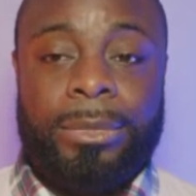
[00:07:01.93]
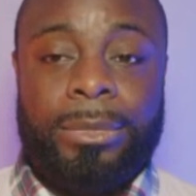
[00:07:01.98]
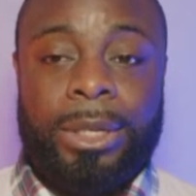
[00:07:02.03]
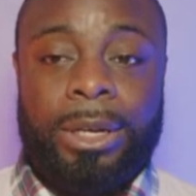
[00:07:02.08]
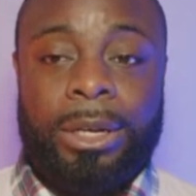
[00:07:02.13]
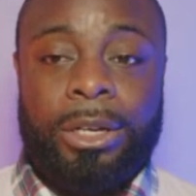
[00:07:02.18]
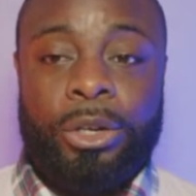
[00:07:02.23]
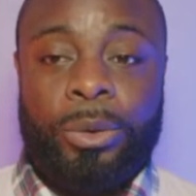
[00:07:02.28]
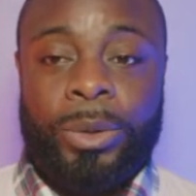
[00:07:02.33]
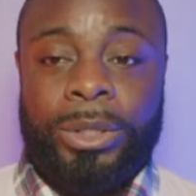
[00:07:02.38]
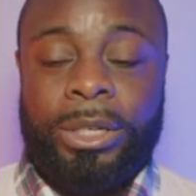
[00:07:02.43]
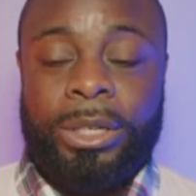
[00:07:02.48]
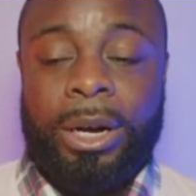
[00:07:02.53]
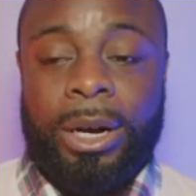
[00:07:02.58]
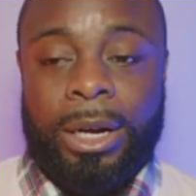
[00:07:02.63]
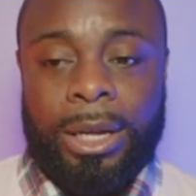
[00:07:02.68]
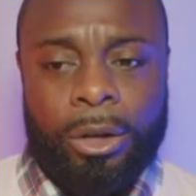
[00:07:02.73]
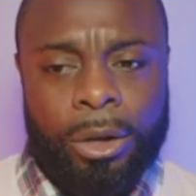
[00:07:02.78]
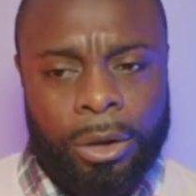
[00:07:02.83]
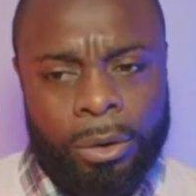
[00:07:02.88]
Noah's
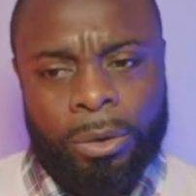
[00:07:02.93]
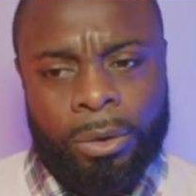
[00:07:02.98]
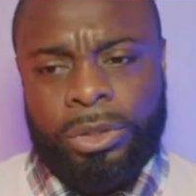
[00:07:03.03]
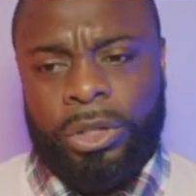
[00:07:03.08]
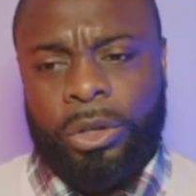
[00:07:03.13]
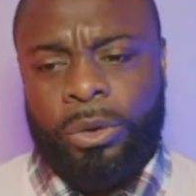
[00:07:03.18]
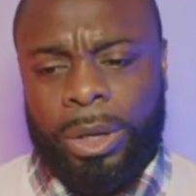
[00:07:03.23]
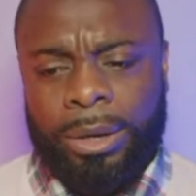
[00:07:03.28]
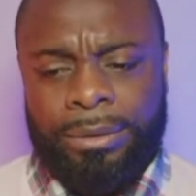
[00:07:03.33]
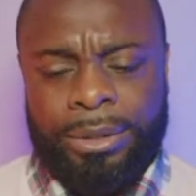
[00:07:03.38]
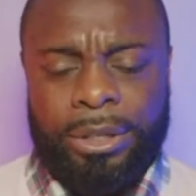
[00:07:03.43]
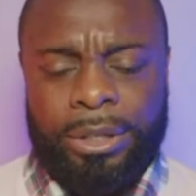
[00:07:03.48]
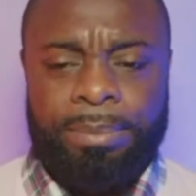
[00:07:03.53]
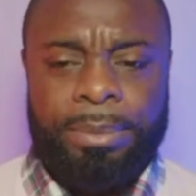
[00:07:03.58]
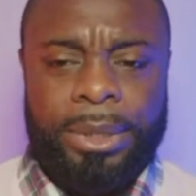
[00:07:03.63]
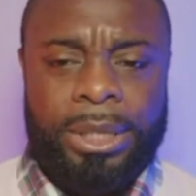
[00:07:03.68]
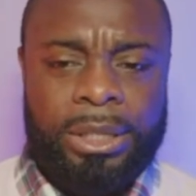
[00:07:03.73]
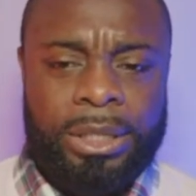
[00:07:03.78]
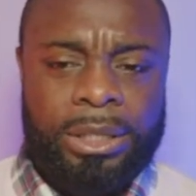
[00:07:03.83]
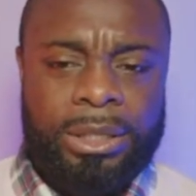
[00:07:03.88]
Ark. Also, obviously,
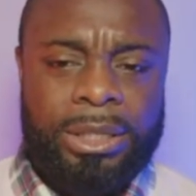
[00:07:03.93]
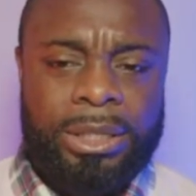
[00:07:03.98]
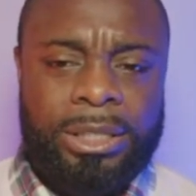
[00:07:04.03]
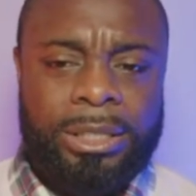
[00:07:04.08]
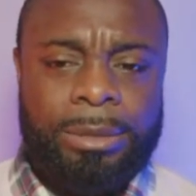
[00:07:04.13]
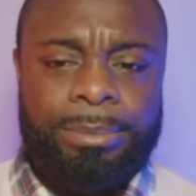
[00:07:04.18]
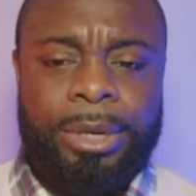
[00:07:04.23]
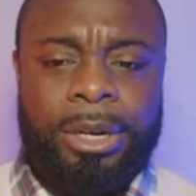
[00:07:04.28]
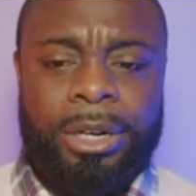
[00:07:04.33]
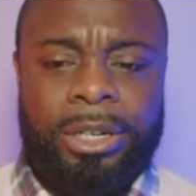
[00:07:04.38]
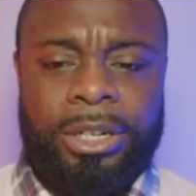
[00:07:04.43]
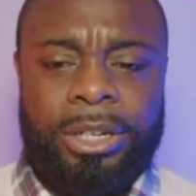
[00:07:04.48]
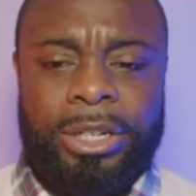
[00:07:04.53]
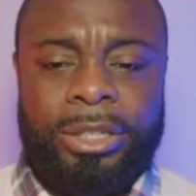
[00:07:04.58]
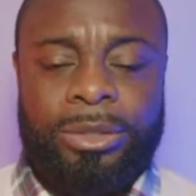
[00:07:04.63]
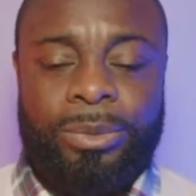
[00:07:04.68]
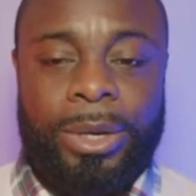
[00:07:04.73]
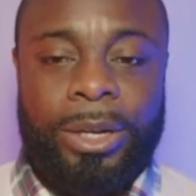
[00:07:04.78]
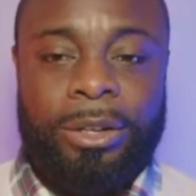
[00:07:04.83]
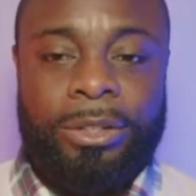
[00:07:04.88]
BDC is a partner
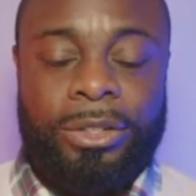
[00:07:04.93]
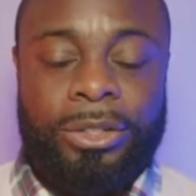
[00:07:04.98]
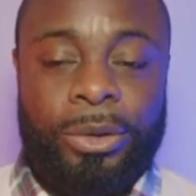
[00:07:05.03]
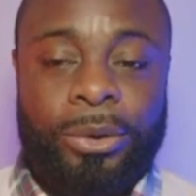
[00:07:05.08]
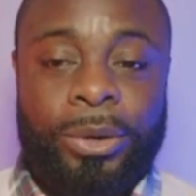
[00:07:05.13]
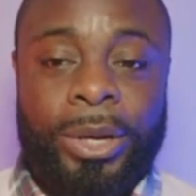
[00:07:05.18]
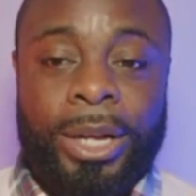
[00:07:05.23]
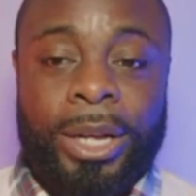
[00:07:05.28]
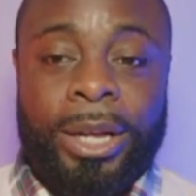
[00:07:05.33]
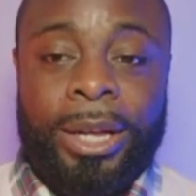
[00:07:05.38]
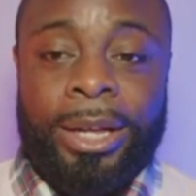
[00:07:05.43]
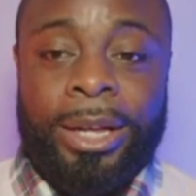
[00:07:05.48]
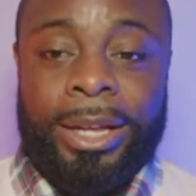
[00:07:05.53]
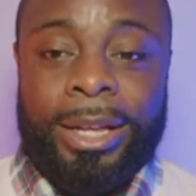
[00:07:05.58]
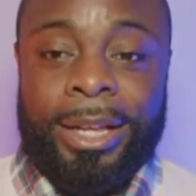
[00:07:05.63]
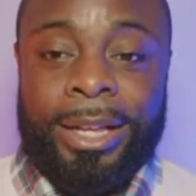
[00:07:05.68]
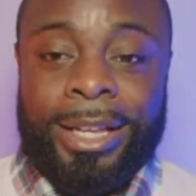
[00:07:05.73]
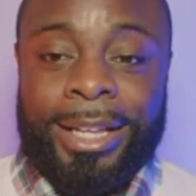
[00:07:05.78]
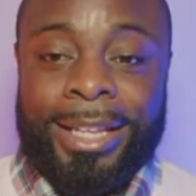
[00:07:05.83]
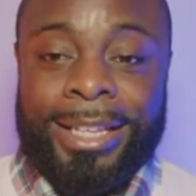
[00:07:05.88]
as well. So
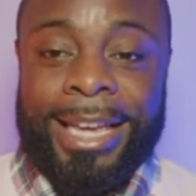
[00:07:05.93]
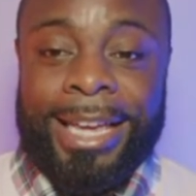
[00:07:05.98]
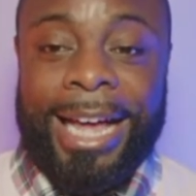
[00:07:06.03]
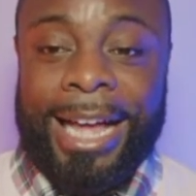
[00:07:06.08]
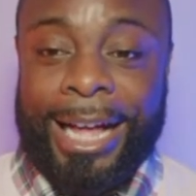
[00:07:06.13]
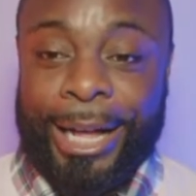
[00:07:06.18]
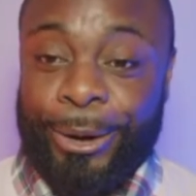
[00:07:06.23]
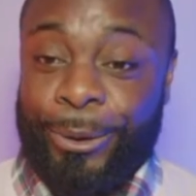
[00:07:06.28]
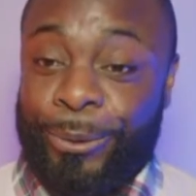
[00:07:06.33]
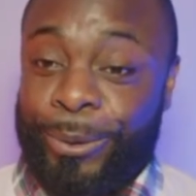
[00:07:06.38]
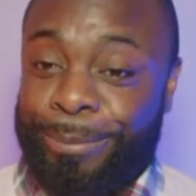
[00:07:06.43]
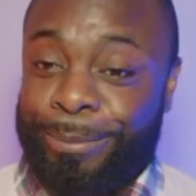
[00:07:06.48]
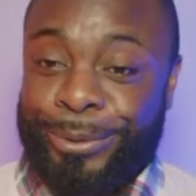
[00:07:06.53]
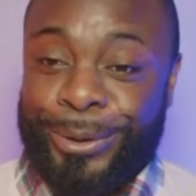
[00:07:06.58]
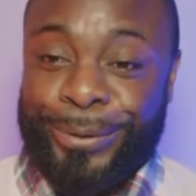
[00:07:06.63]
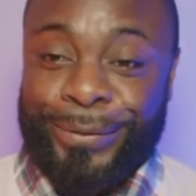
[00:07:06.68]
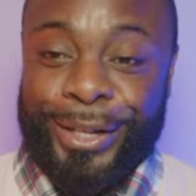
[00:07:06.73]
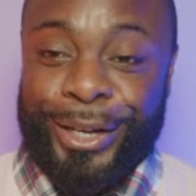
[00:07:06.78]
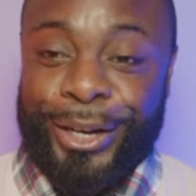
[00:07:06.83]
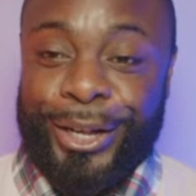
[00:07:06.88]
yeah, we're
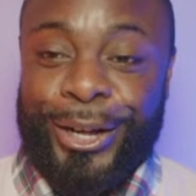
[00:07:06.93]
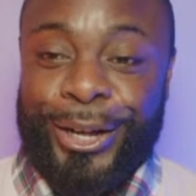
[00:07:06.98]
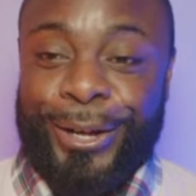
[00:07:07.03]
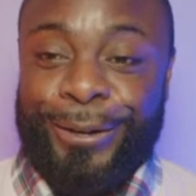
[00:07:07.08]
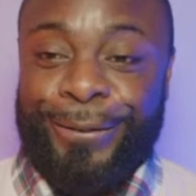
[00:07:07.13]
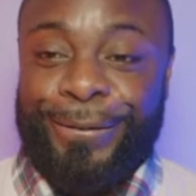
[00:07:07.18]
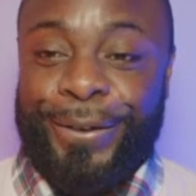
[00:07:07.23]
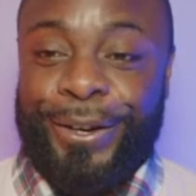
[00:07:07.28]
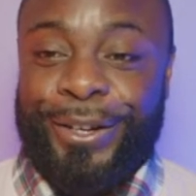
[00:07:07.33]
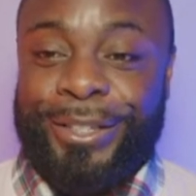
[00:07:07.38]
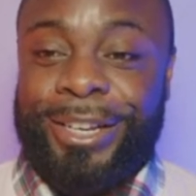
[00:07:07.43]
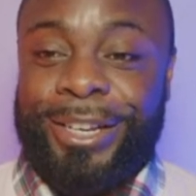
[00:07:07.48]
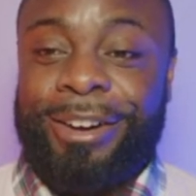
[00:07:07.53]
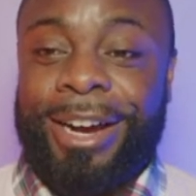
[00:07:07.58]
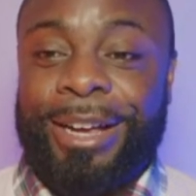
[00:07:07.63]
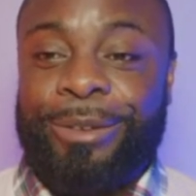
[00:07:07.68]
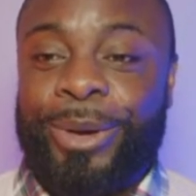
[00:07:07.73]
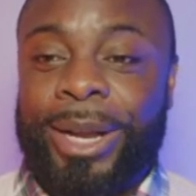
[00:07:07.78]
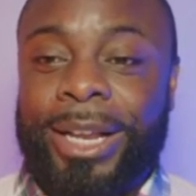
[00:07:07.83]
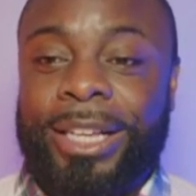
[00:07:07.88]
moving along, folks. All
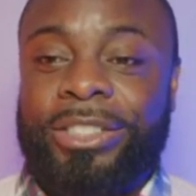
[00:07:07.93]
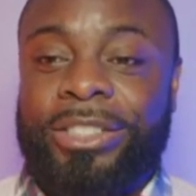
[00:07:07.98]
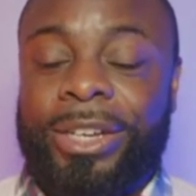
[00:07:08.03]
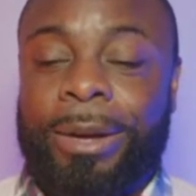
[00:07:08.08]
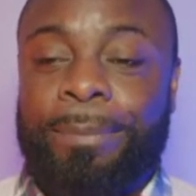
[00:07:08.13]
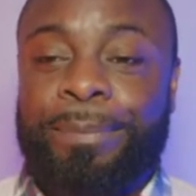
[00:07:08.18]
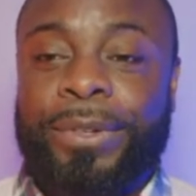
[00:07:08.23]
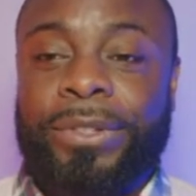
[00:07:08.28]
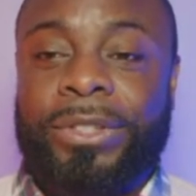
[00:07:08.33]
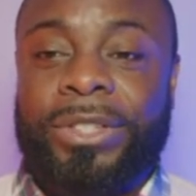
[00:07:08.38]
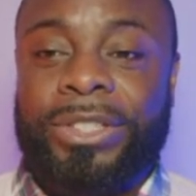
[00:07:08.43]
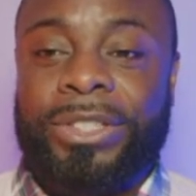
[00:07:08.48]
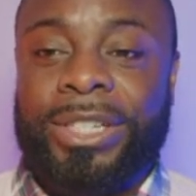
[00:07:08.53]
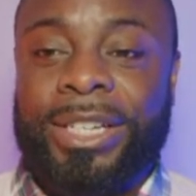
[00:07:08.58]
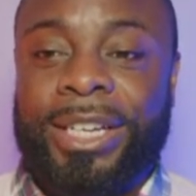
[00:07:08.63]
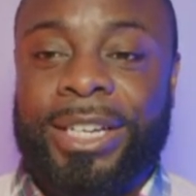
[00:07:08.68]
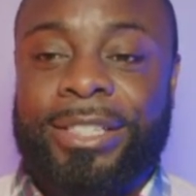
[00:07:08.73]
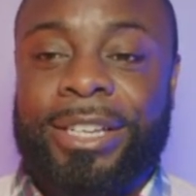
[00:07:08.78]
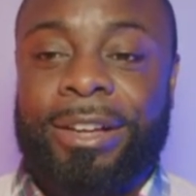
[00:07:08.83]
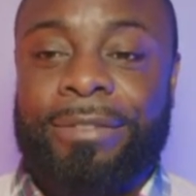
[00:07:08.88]
right, well, let's jump into
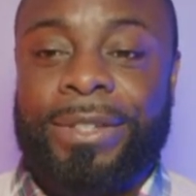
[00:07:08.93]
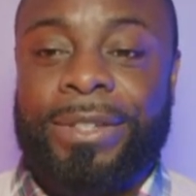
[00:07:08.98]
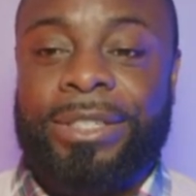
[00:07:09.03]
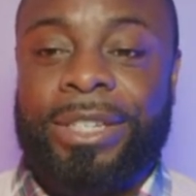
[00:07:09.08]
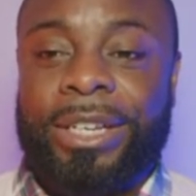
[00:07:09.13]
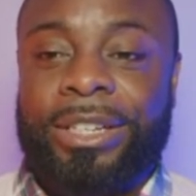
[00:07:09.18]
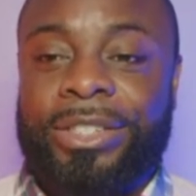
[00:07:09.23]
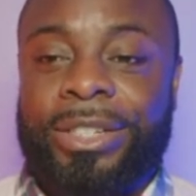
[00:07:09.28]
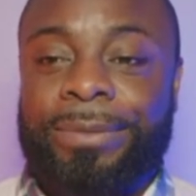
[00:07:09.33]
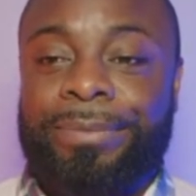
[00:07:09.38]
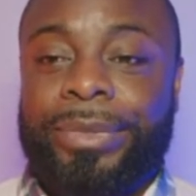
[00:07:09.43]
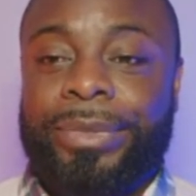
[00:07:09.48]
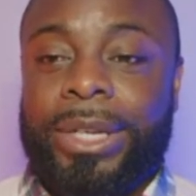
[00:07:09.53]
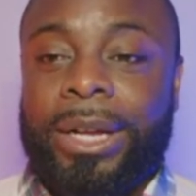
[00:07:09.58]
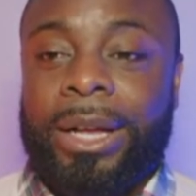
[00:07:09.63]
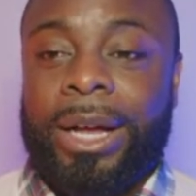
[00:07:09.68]
today's conversation.